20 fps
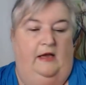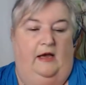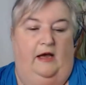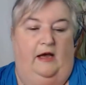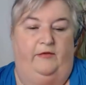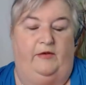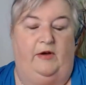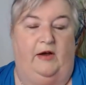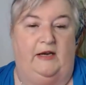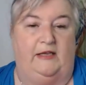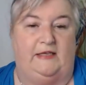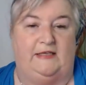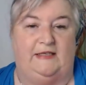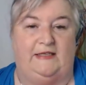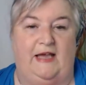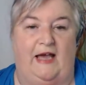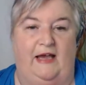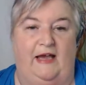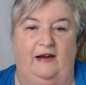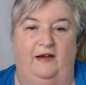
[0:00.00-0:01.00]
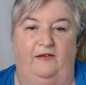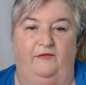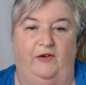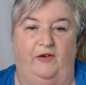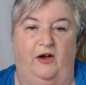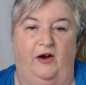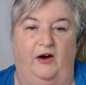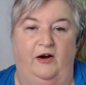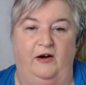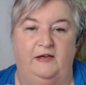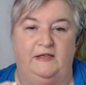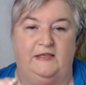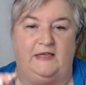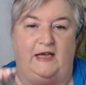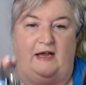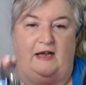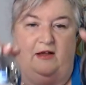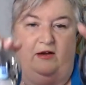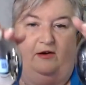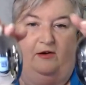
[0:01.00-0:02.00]
I've got a set of Art
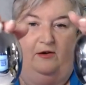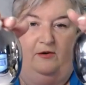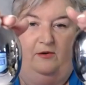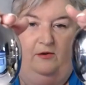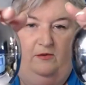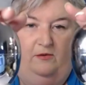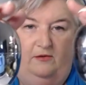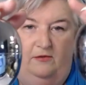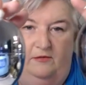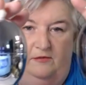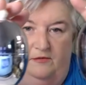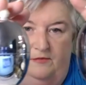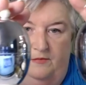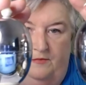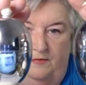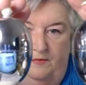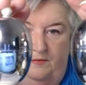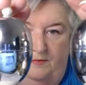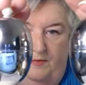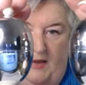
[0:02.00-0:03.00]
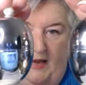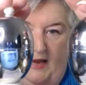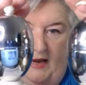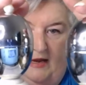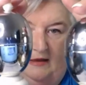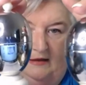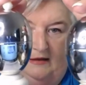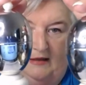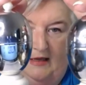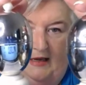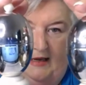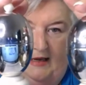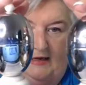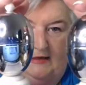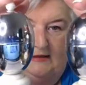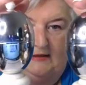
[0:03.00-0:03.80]
Deco, Bakelite,